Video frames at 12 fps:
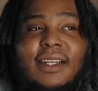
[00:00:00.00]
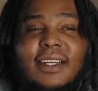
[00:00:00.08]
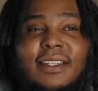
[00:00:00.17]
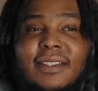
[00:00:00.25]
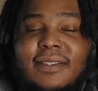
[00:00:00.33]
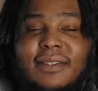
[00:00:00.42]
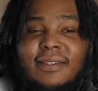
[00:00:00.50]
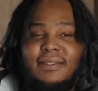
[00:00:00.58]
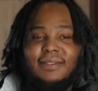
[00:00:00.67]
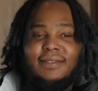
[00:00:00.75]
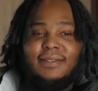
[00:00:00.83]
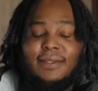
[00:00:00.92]
like, you know.
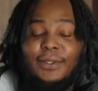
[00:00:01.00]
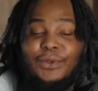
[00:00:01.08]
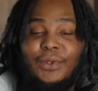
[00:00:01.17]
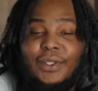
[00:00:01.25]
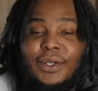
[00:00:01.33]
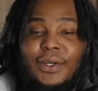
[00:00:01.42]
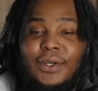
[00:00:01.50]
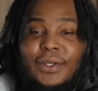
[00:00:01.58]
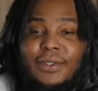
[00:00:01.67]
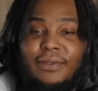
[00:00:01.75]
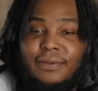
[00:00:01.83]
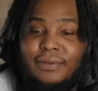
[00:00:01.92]
That's just really how I Hard.